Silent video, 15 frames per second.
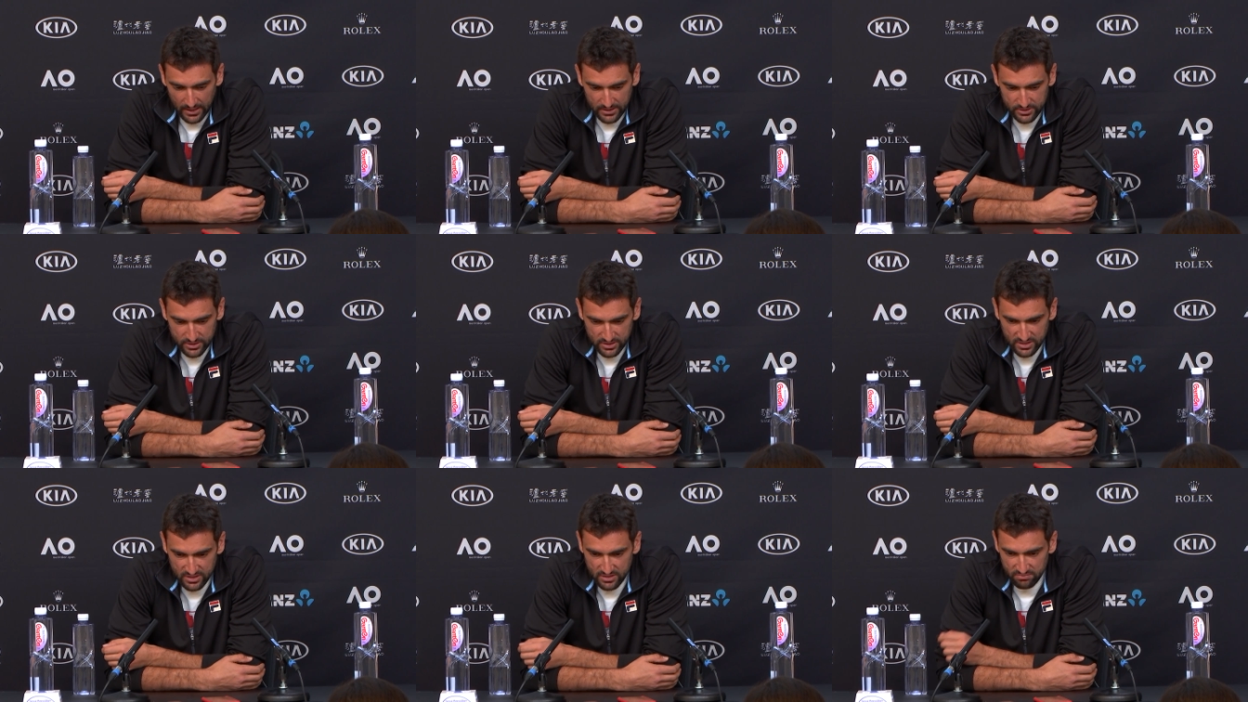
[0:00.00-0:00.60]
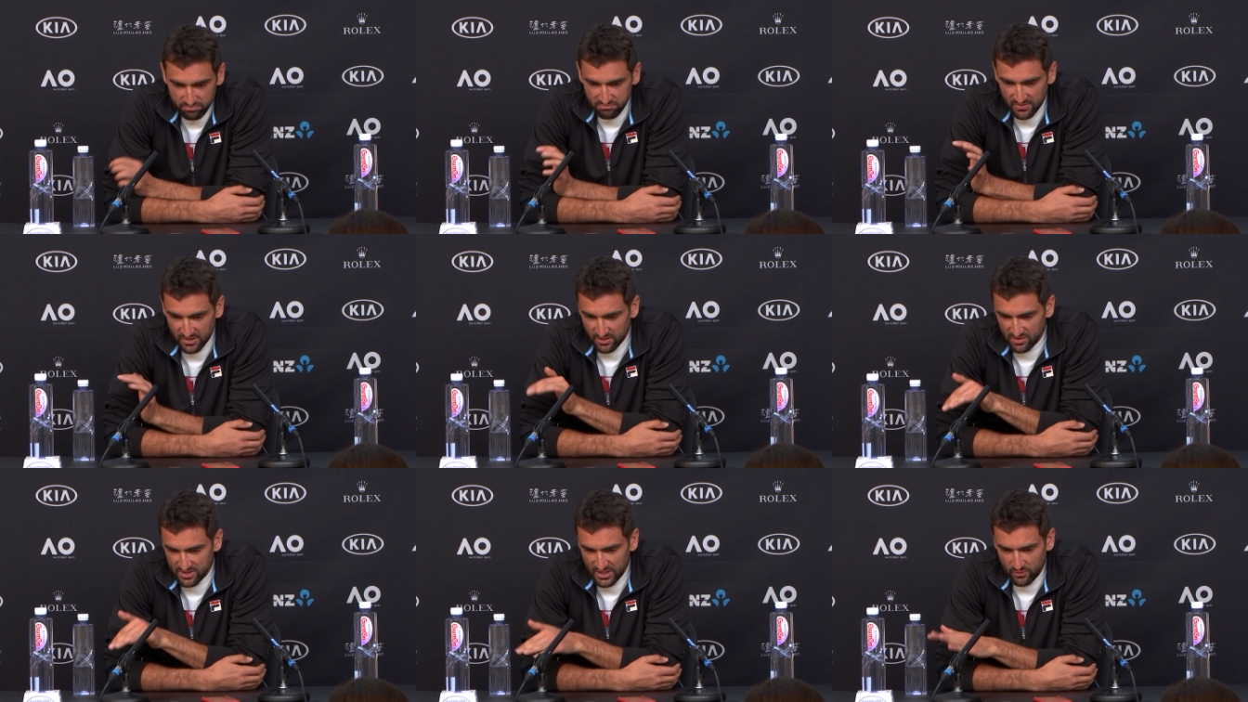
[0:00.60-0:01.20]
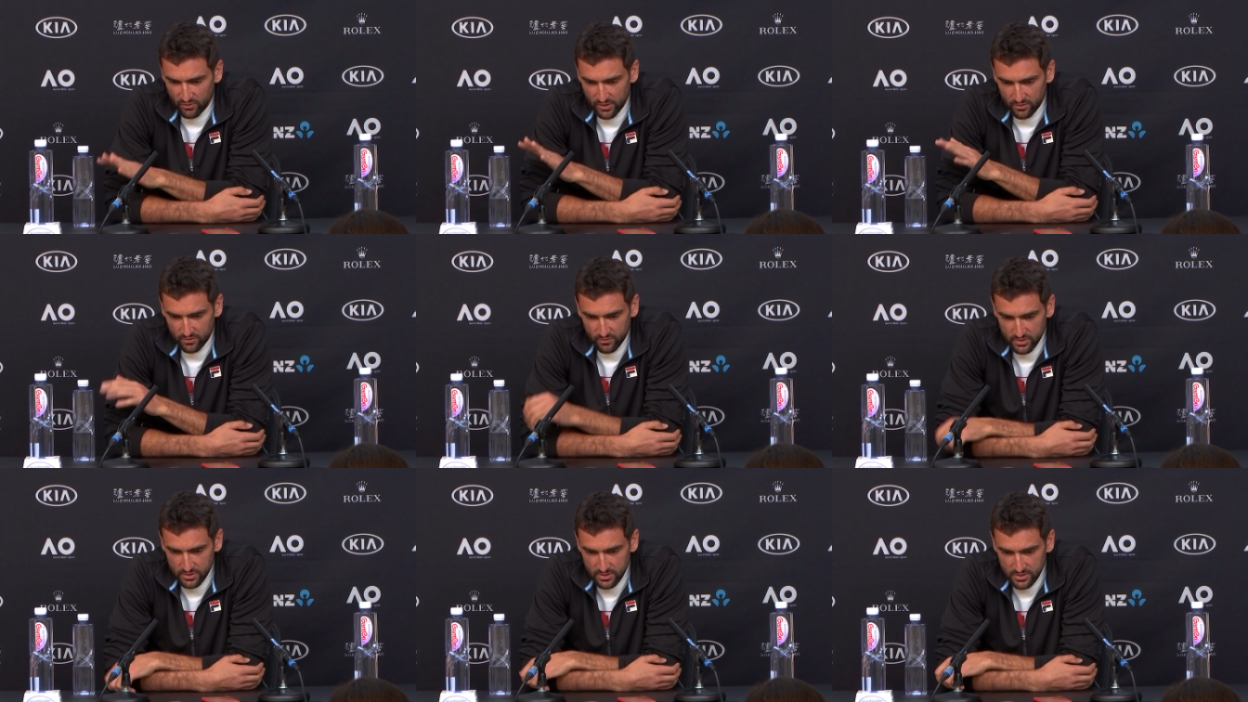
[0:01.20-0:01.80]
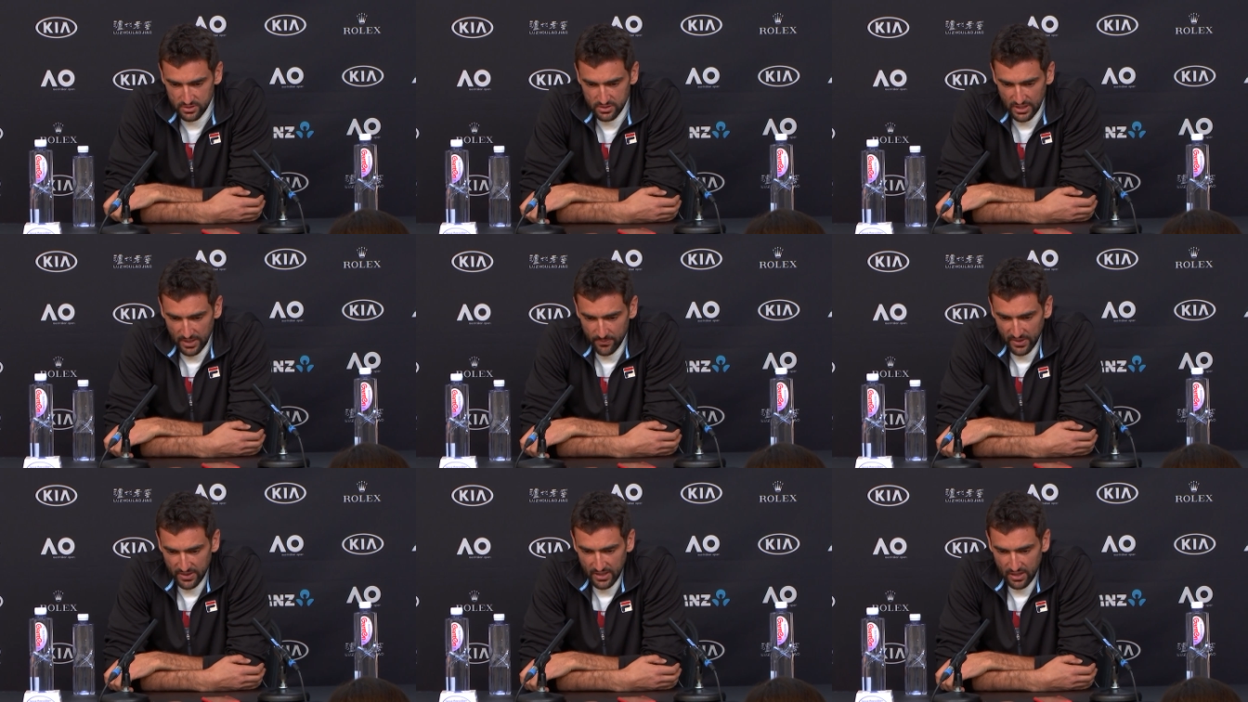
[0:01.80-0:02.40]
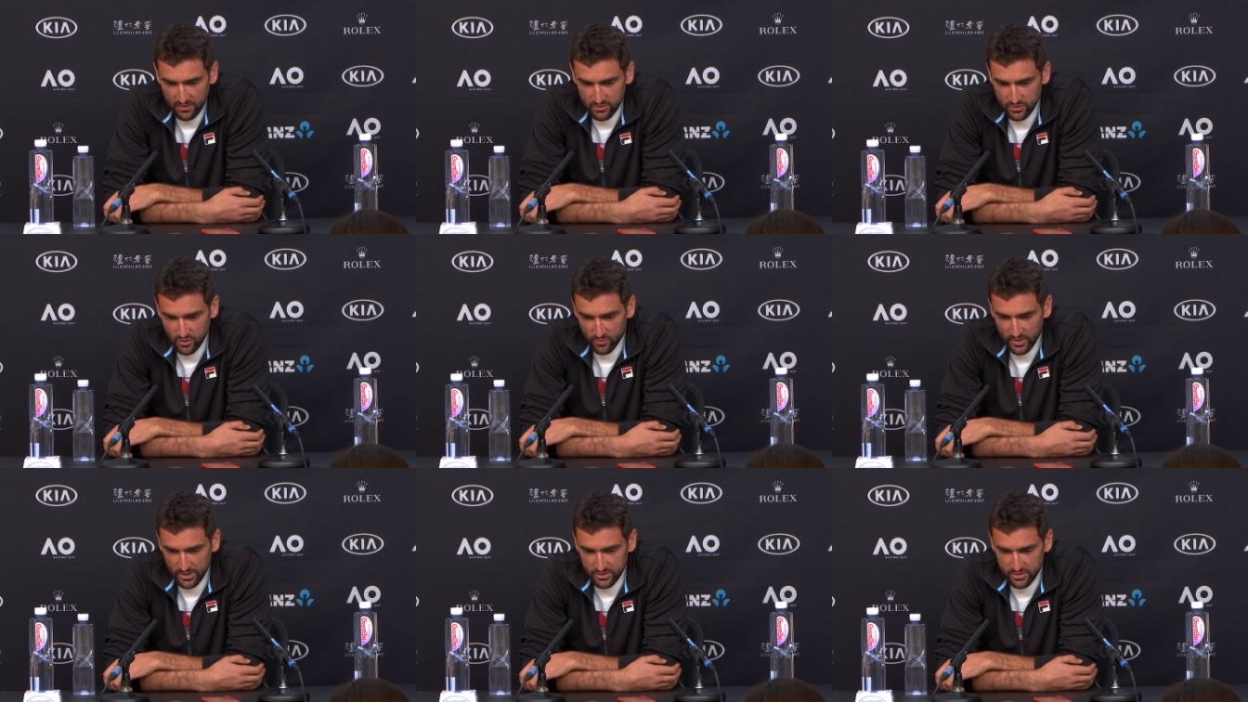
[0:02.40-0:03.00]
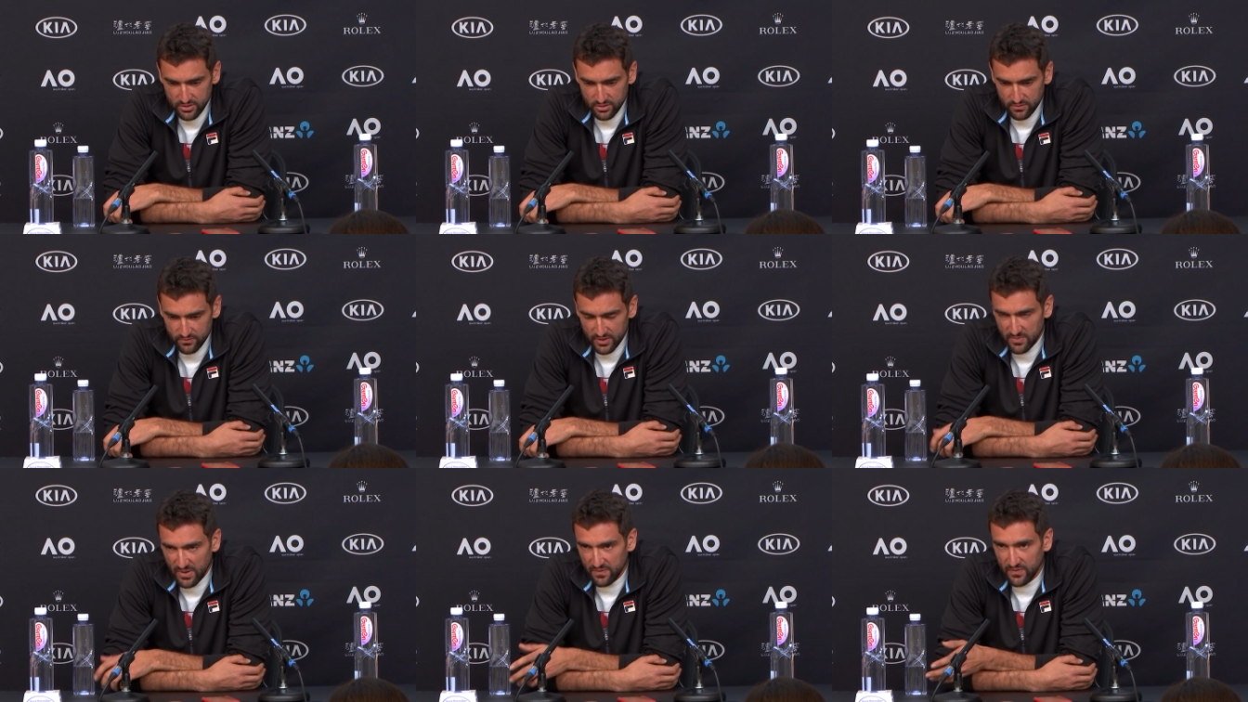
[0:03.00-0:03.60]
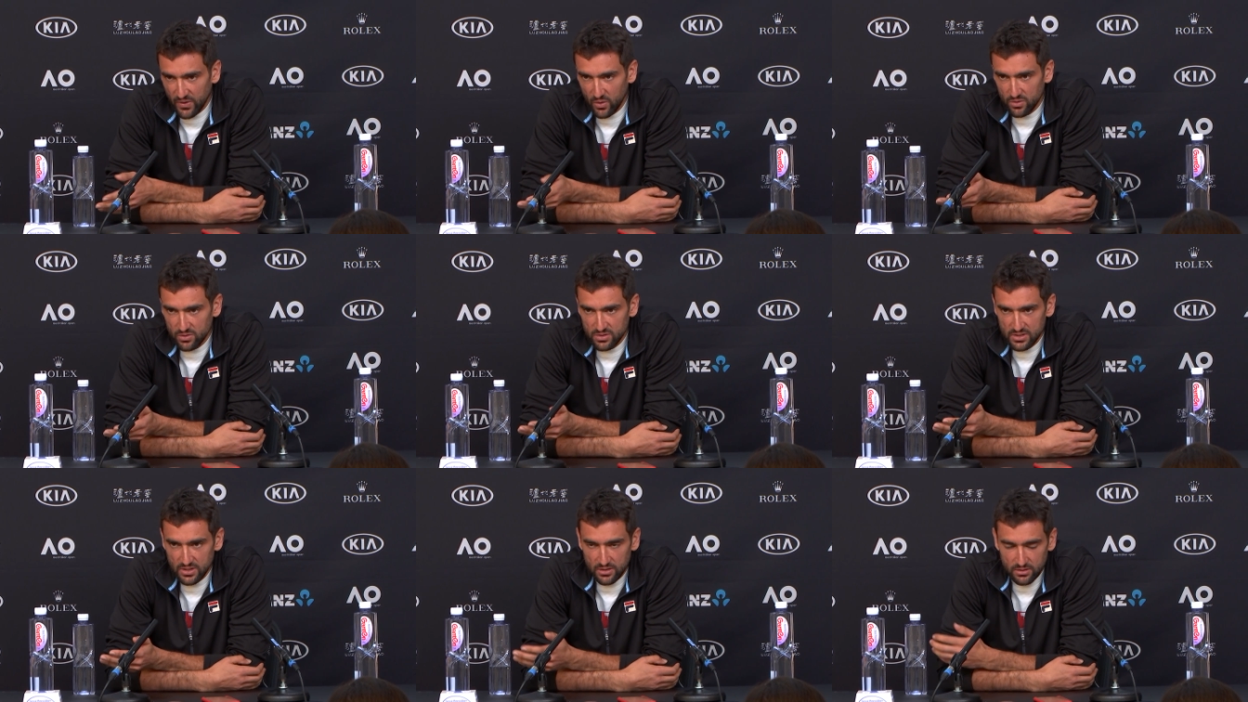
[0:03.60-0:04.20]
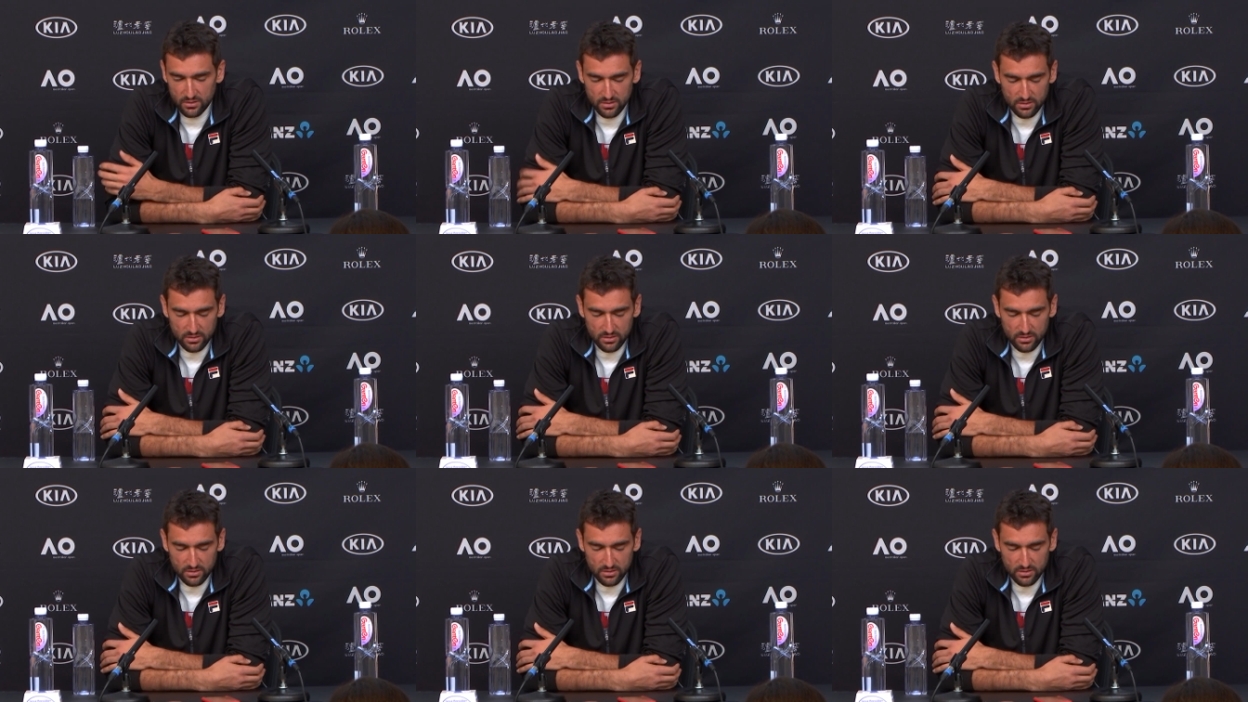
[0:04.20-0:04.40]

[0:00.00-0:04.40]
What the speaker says: just because I was up and down so much with my focus, and